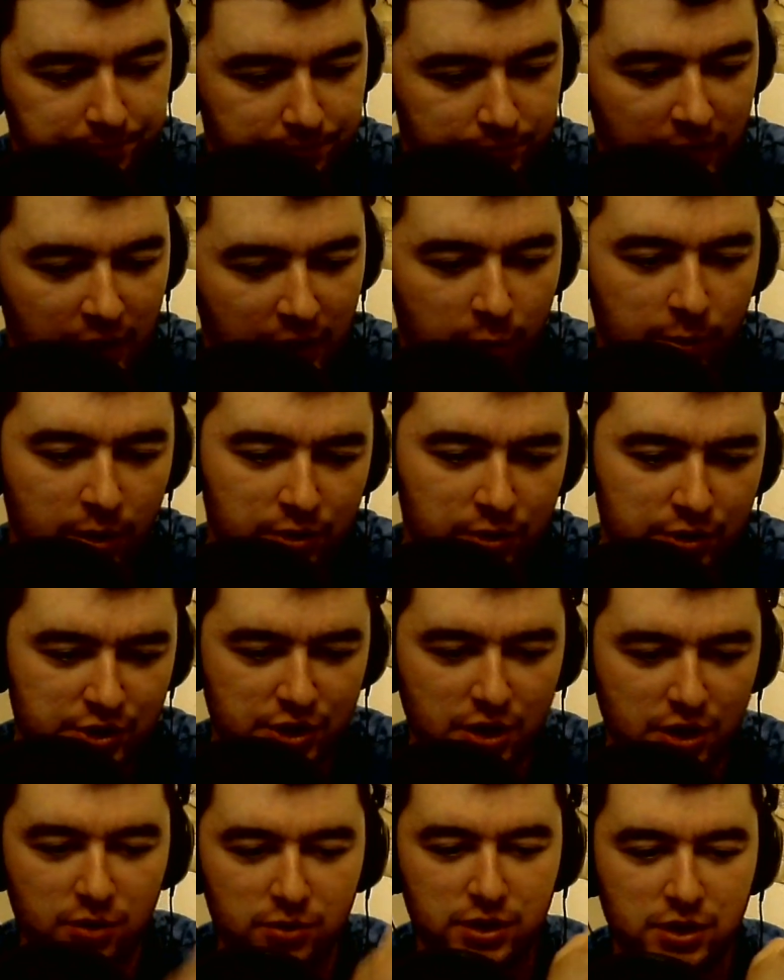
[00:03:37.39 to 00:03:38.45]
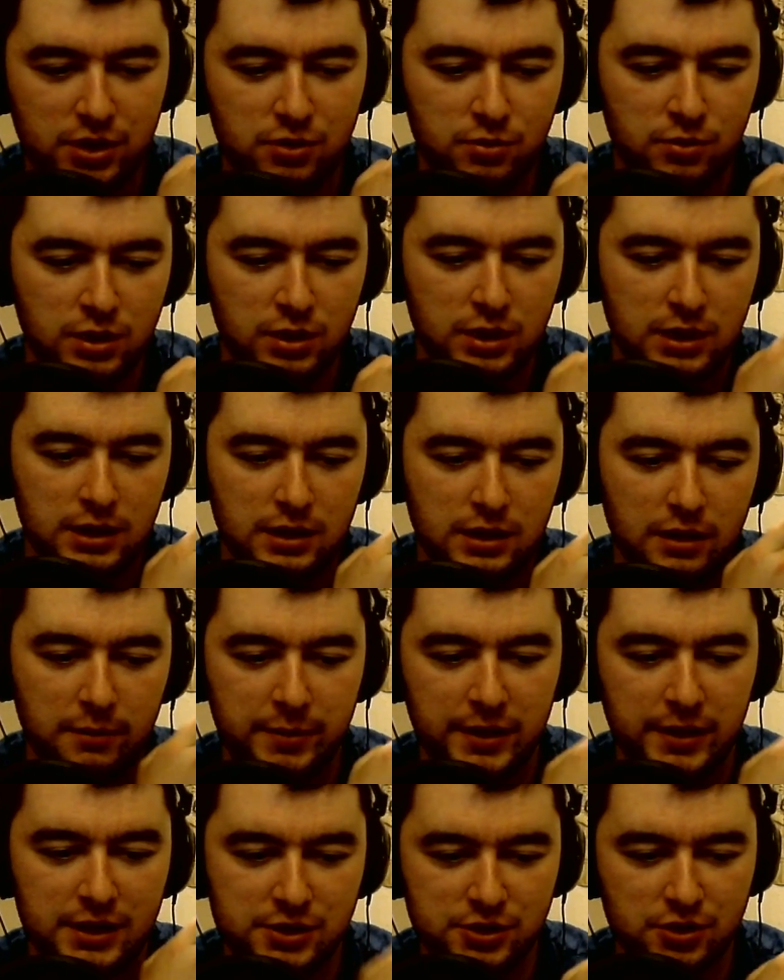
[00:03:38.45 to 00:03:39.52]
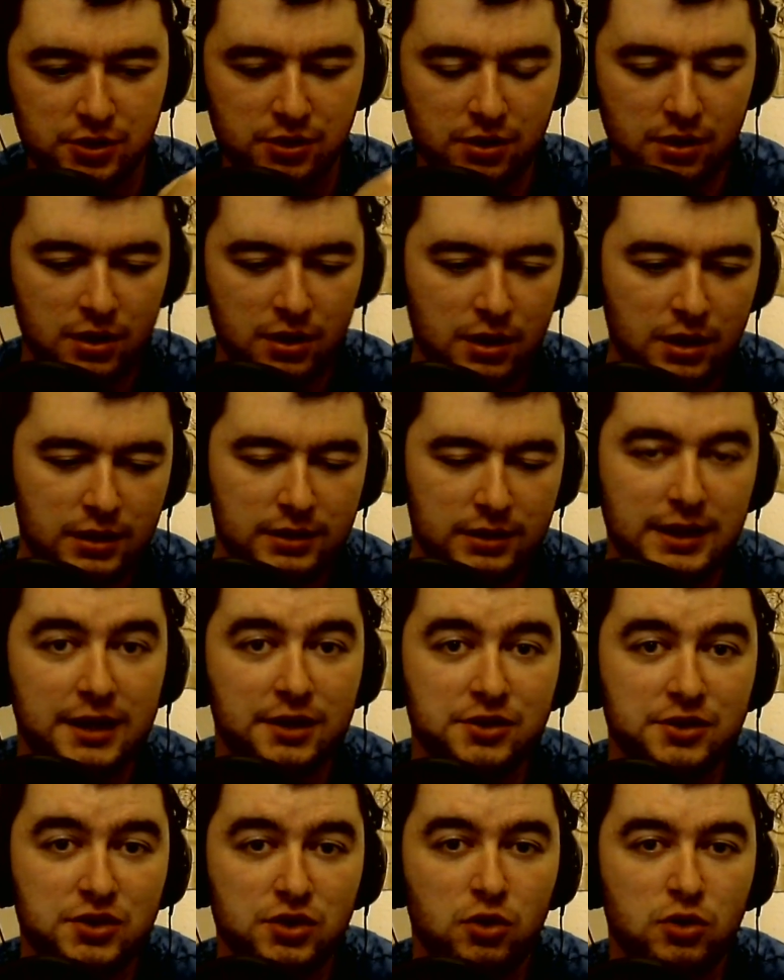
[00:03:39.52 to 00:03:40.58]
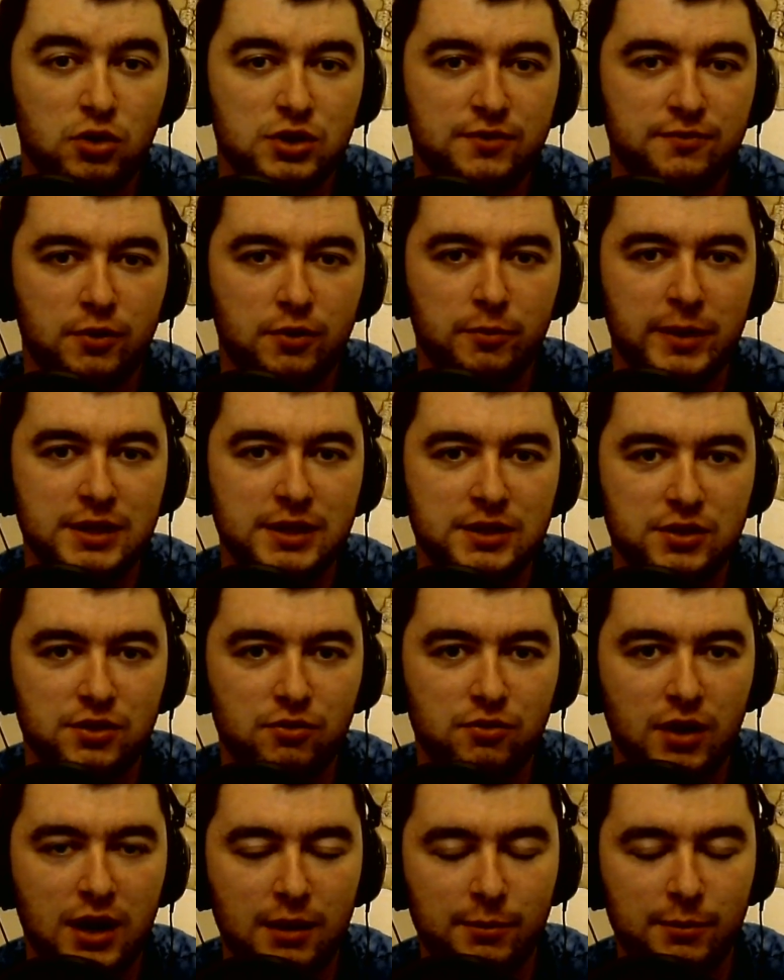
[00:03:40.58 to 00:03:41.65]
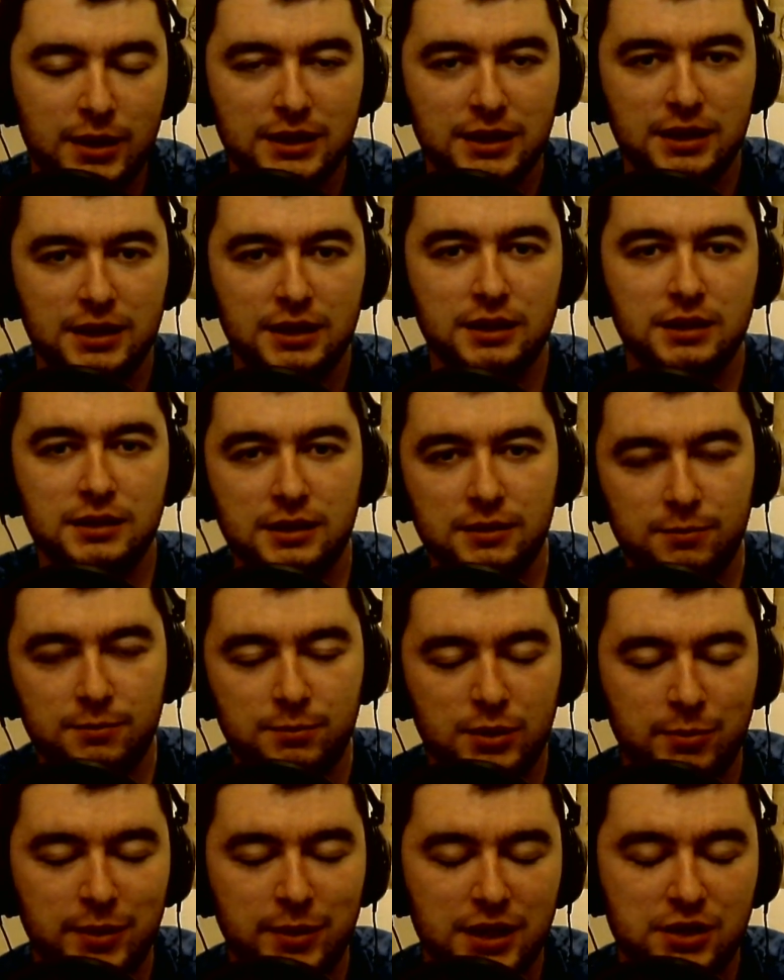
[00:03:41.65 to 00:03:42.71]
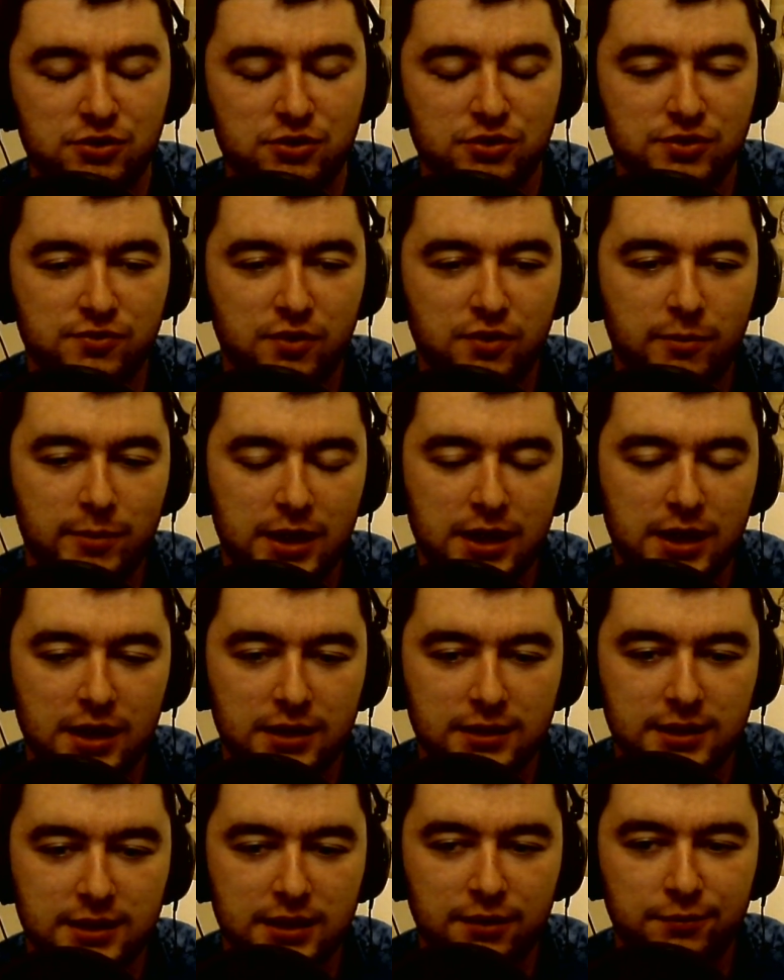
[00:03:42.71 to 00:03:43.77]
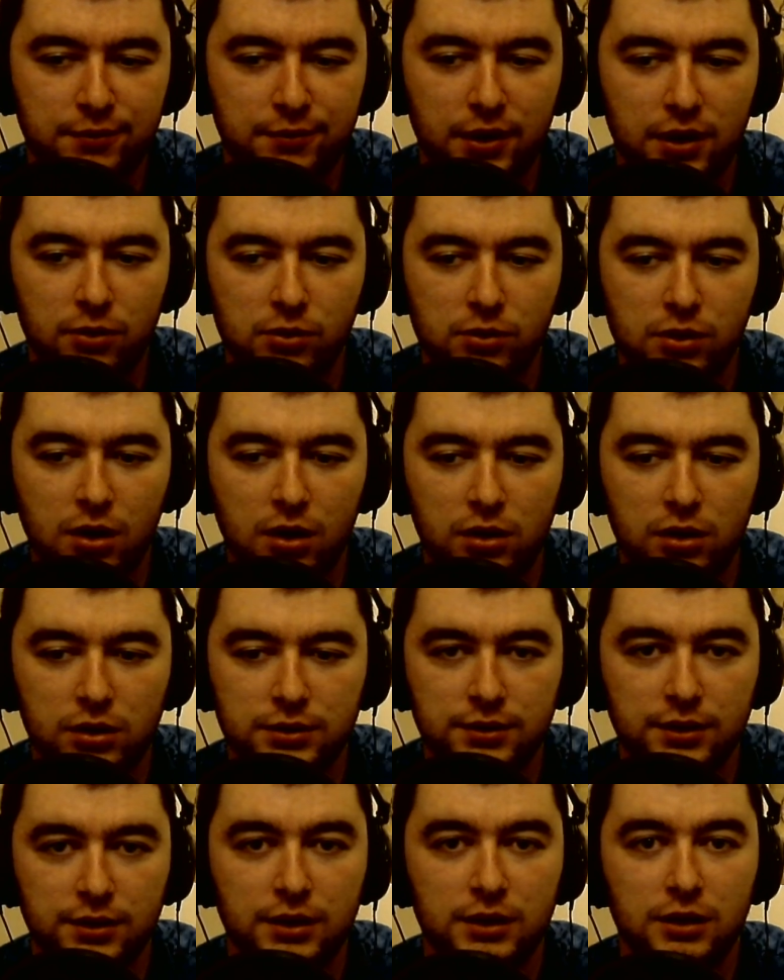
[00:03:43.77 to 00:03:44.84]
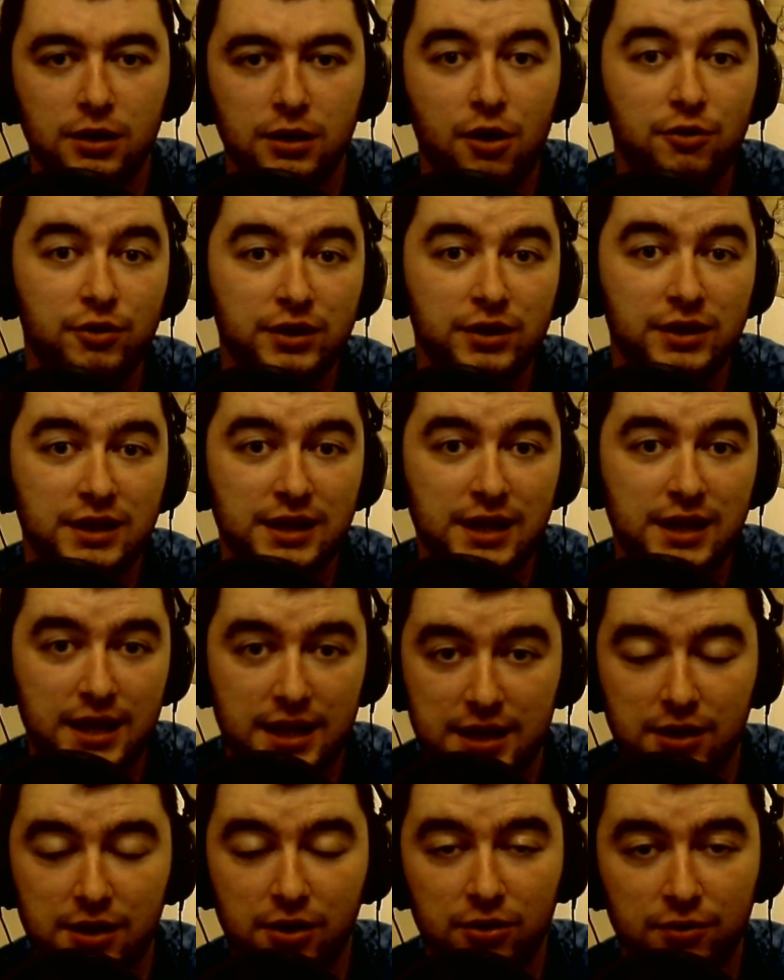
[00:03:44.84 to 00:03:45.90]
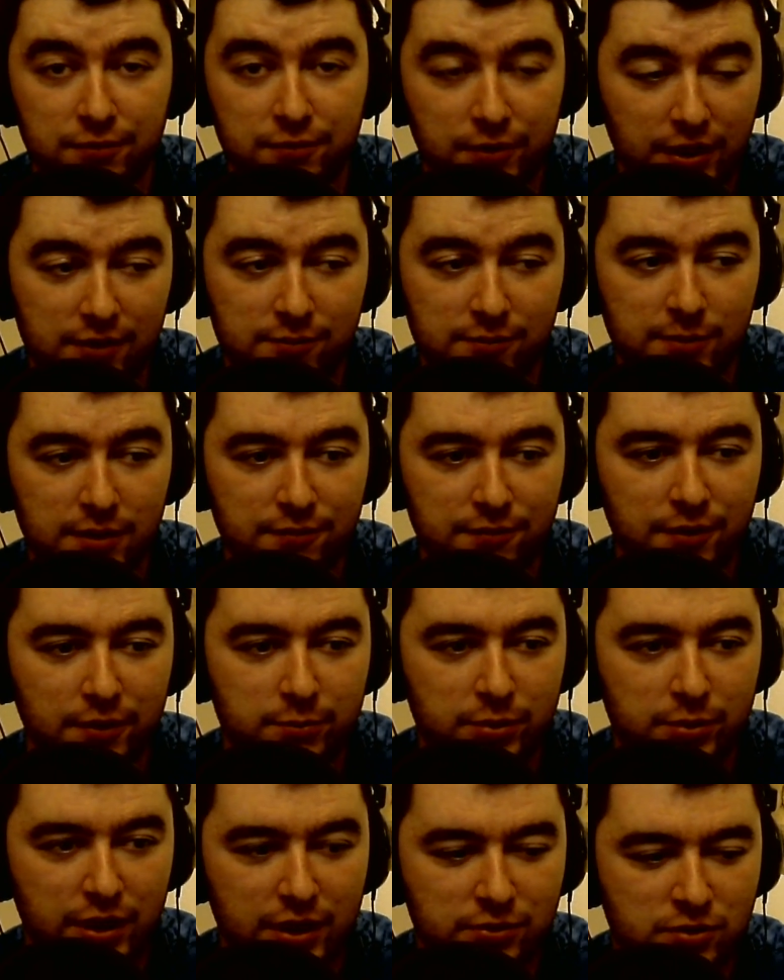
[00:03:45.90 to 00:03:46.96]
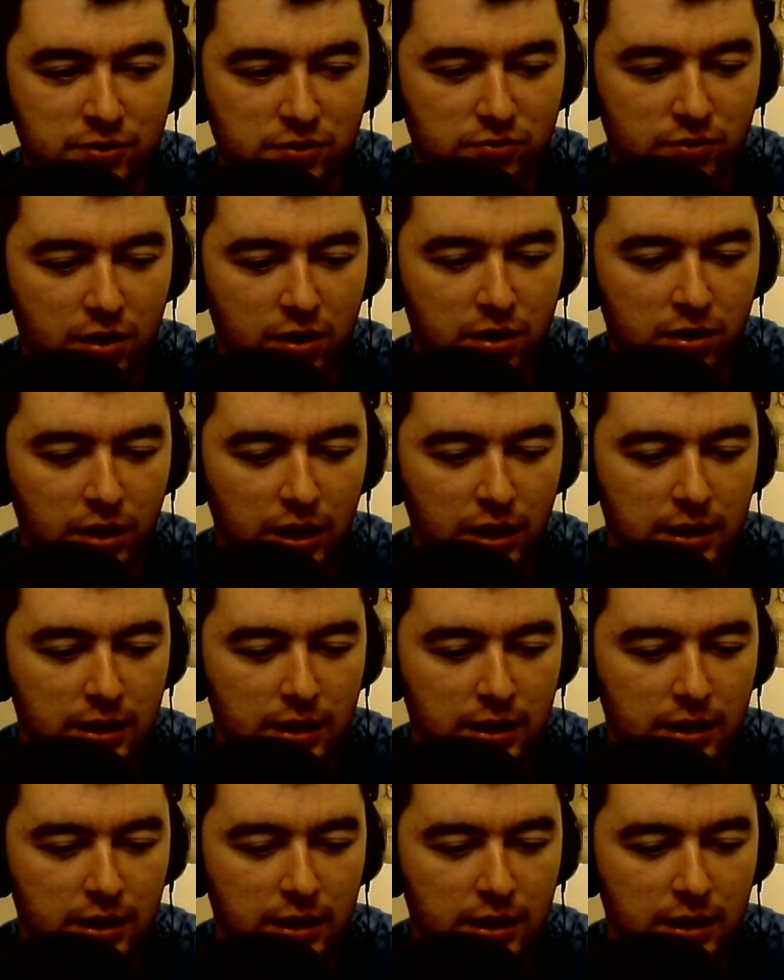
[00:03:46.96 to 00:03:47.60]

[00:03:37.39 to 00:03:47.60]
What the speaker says: Now I'm going to show you a picture that I sourced from Instagram, and the picture is from a girl that I follow called Lauren Keeger. Forgive me if I pronounce it wrong.